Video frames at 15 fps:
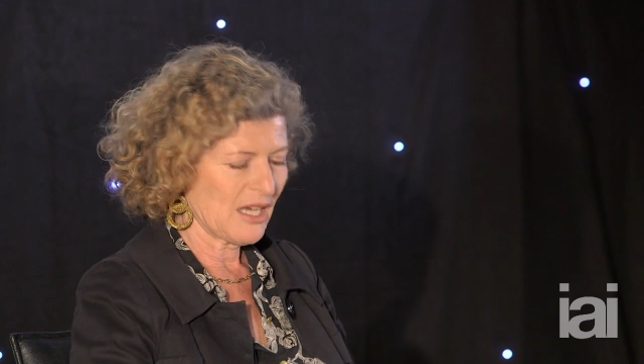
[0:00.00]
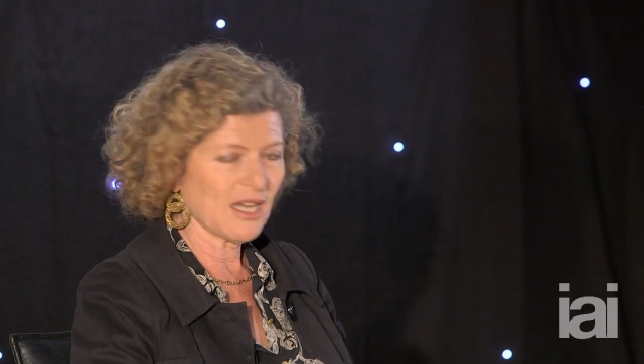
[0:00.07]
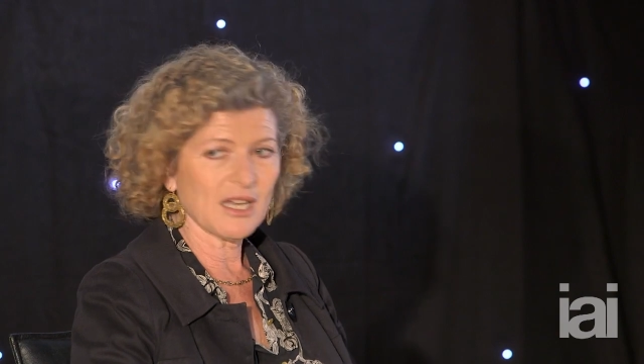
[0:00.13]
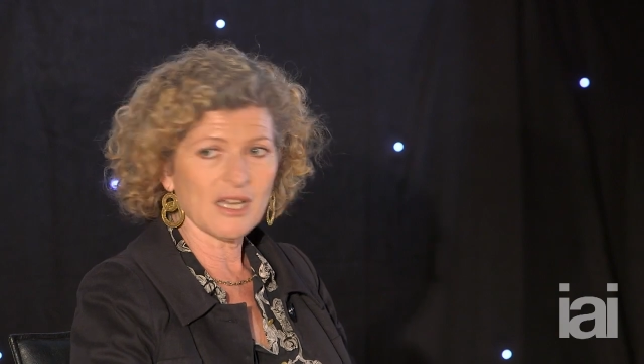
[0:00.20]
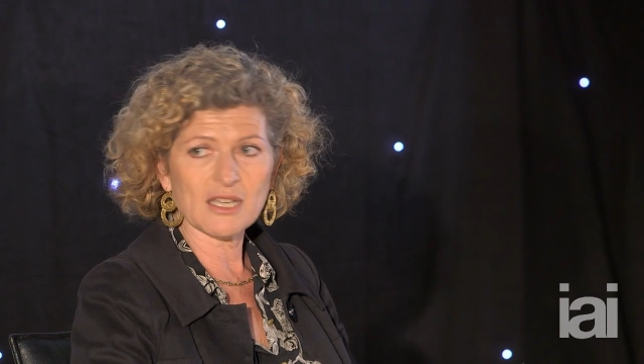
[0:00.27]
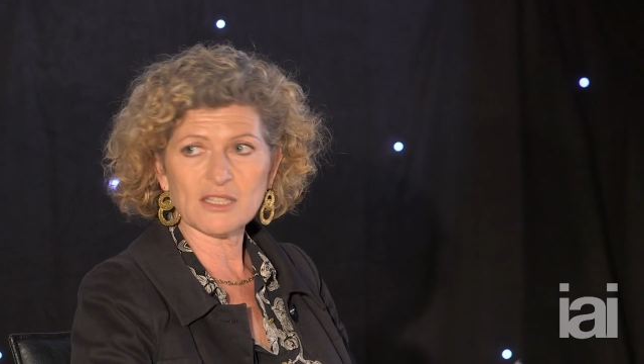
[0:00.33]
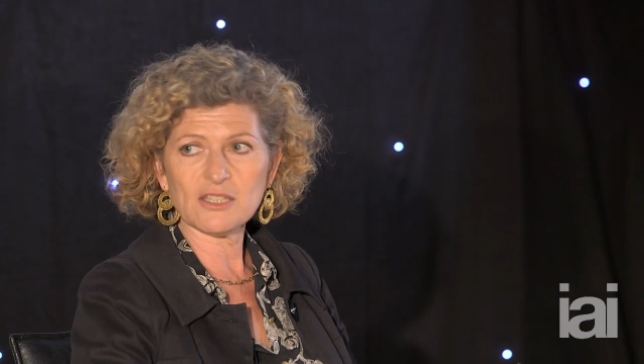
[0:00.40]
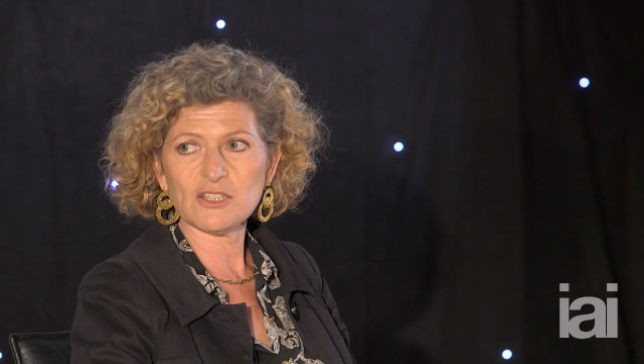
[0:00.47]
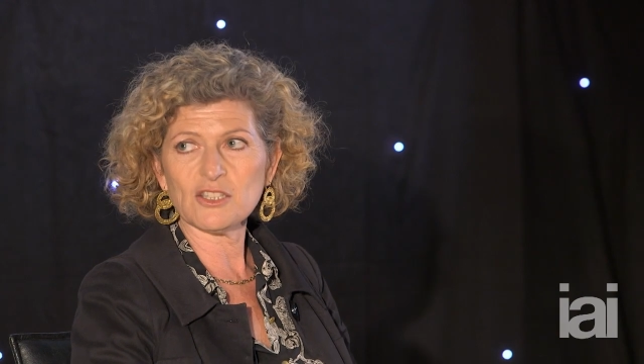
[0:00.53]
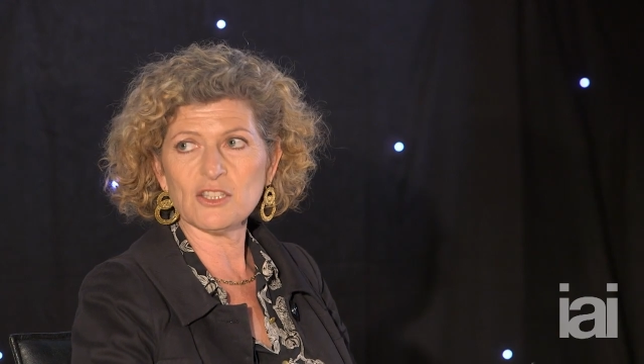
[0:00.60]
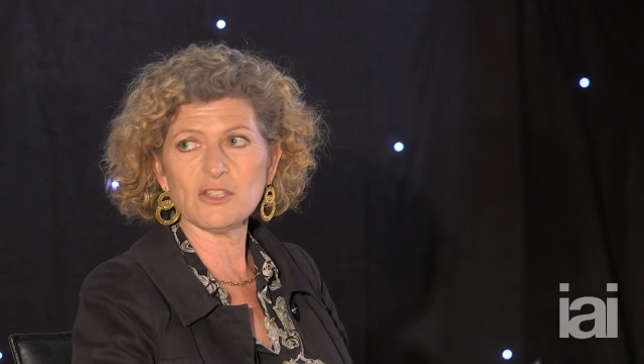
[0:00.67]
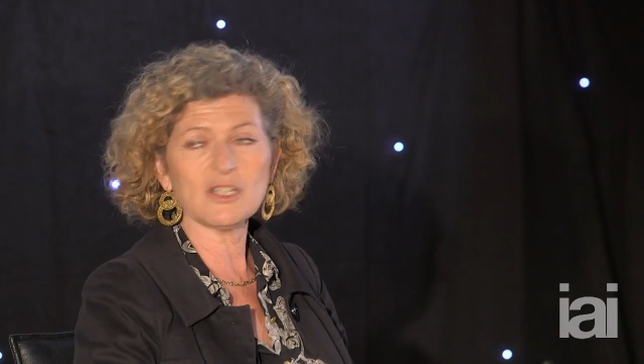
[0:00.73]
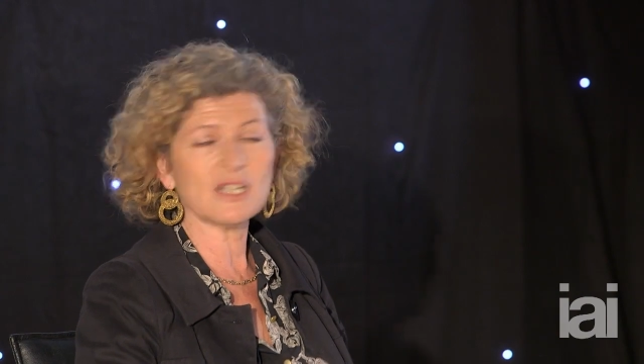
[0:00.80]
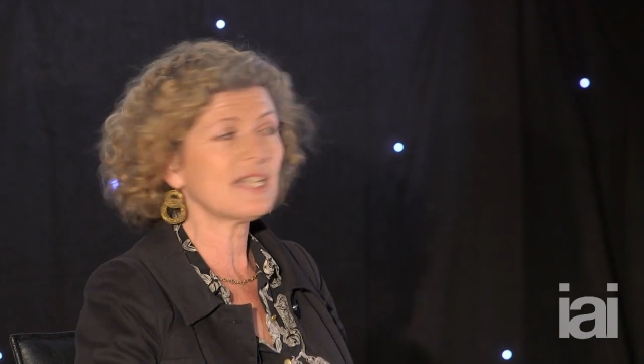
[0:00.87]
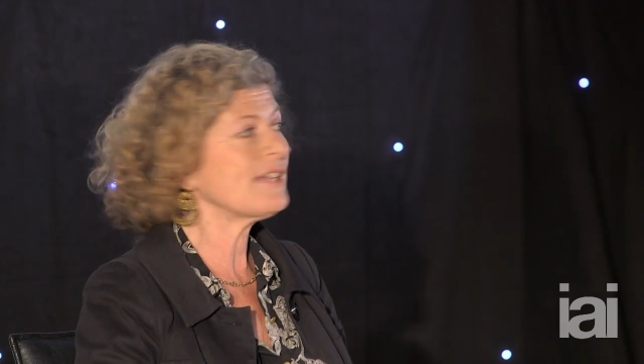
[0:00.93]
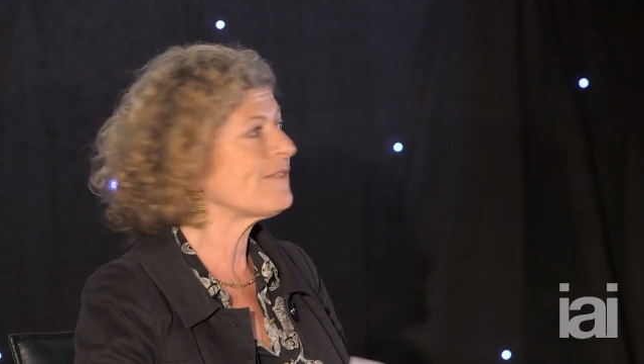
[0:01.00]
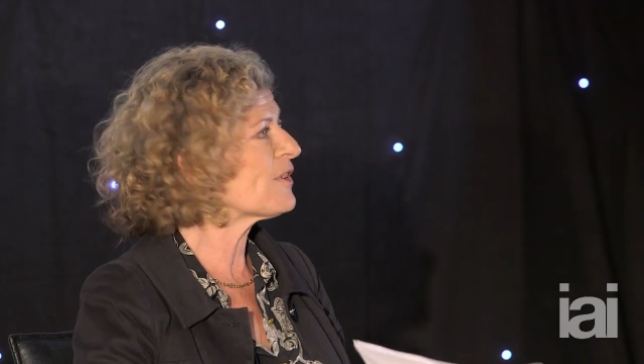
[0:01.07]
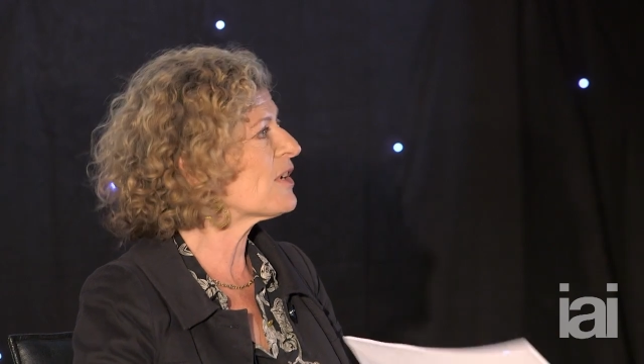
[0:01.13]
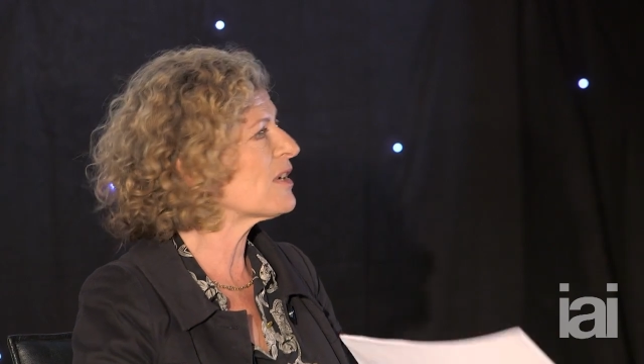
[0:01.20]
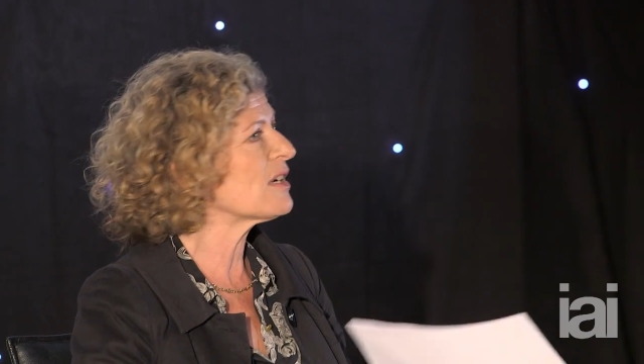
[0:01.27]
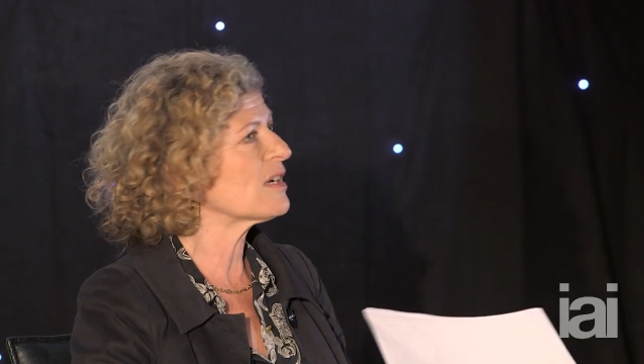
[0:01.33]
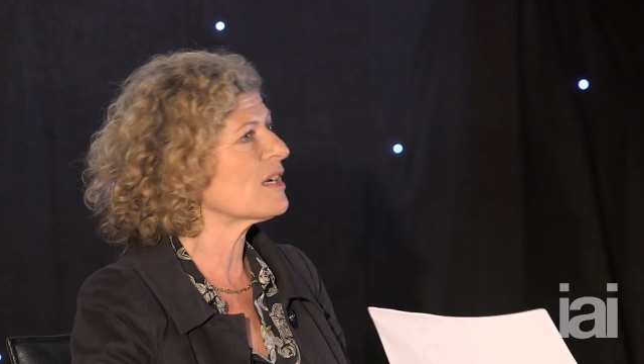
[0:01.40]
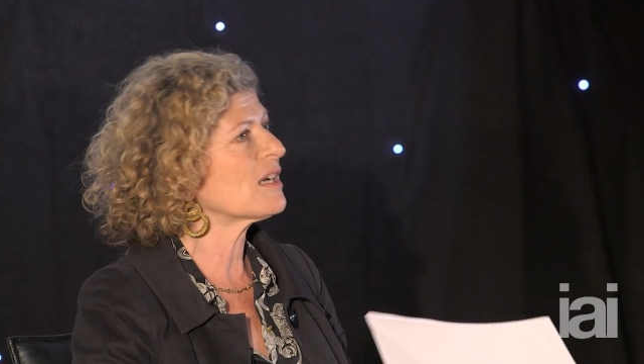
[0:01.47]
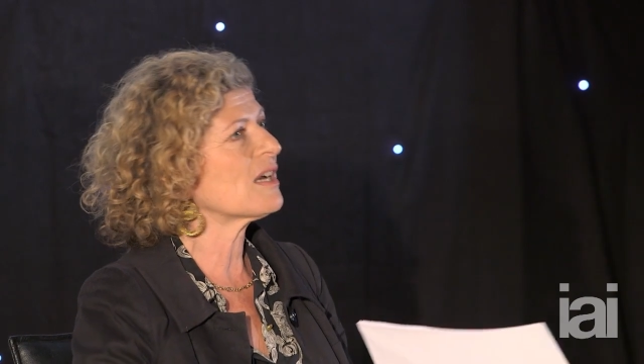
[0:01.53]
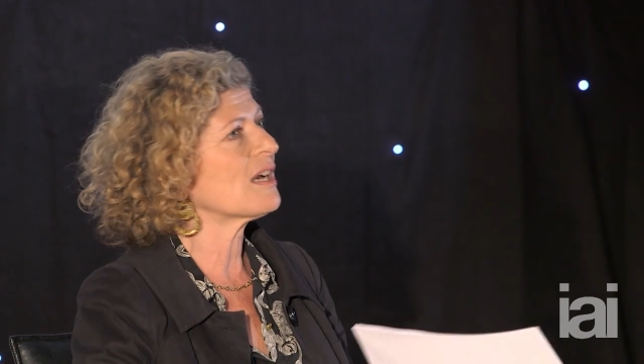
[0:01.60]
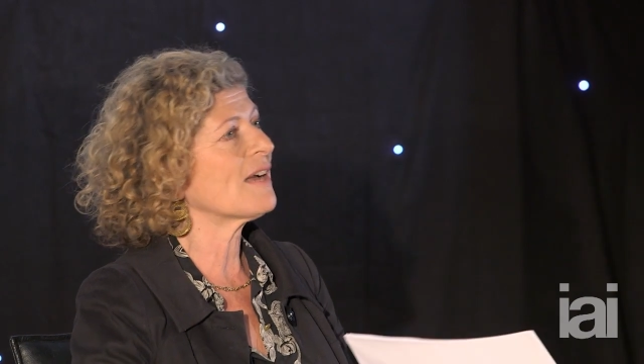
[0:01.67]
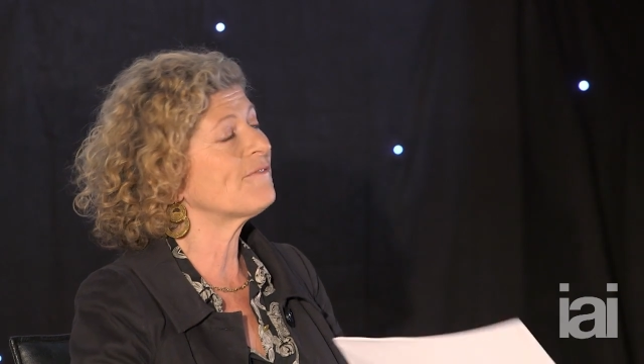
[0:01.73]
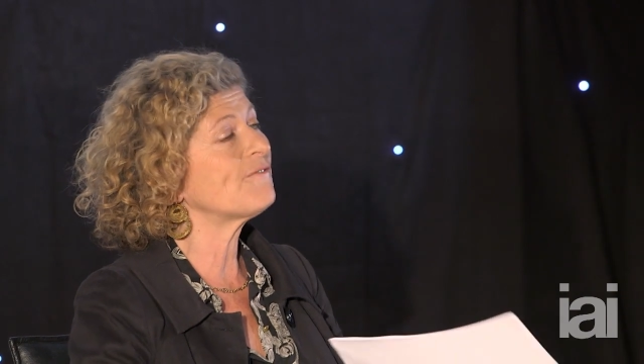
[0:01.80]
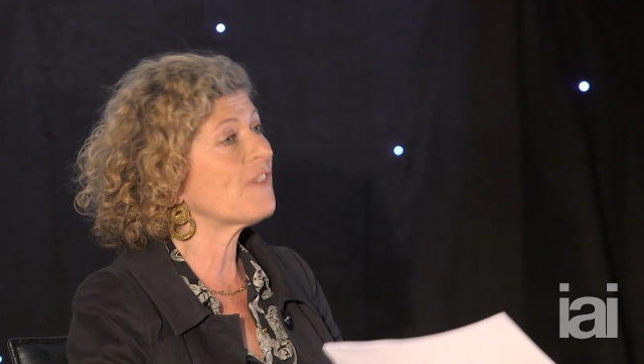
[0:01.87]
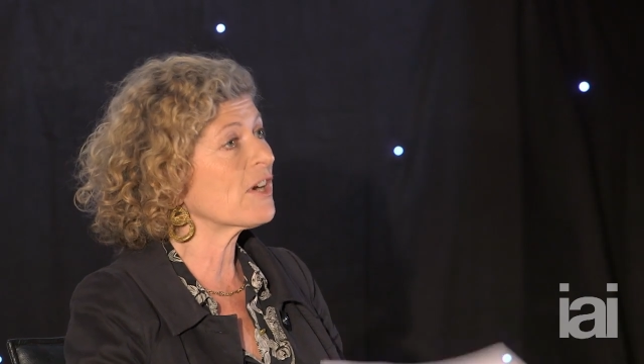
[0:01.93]
Uh, Unilever
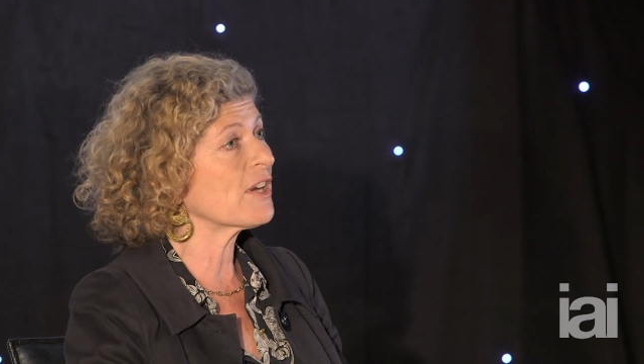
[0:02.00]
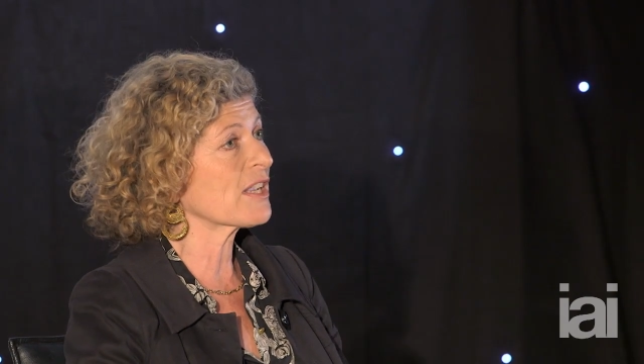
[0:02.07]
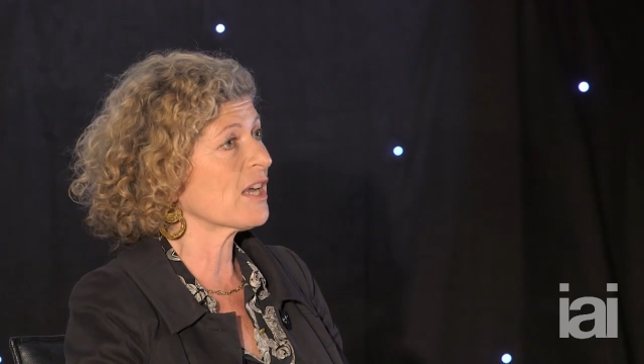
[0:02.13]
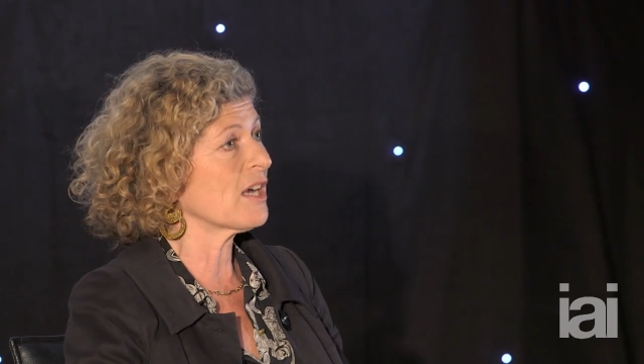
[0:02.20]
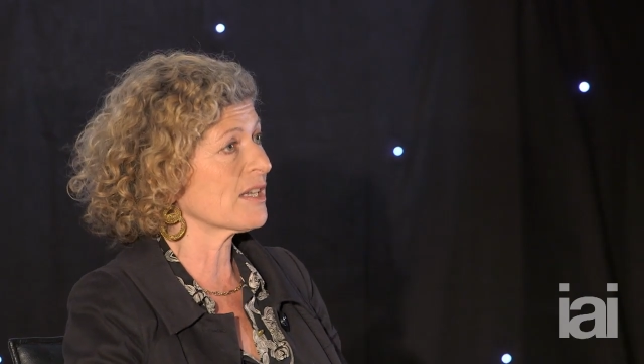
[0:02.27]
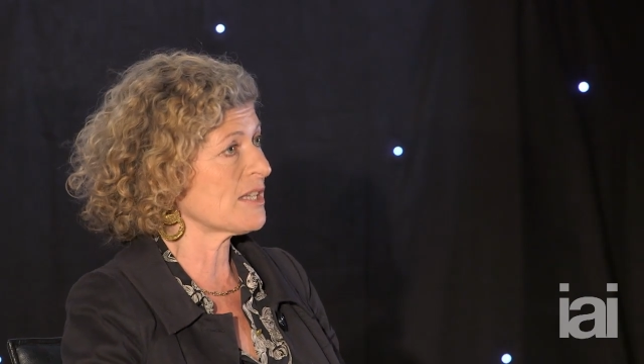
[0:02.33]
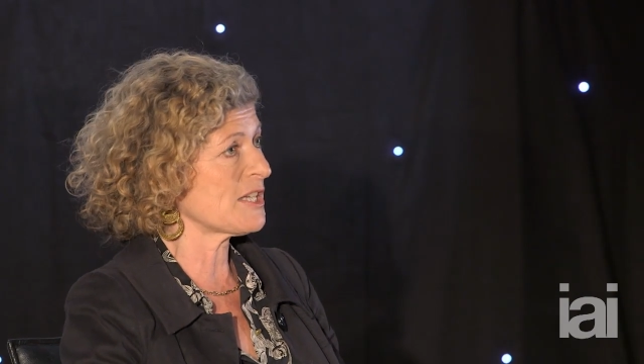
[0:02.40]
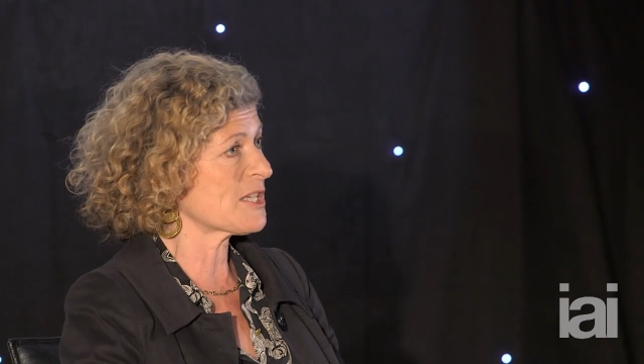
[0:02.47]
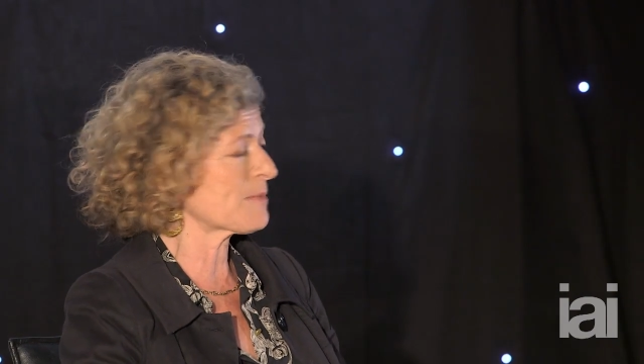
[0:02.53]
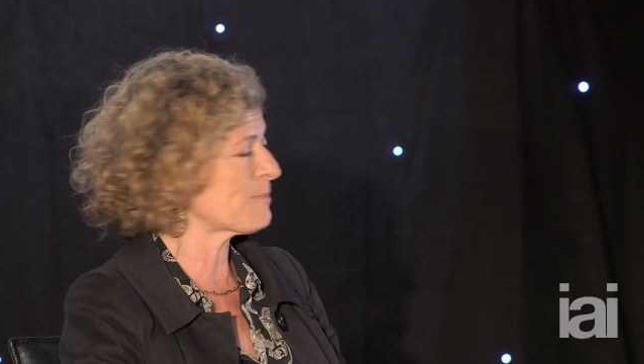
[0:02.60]
have very kindly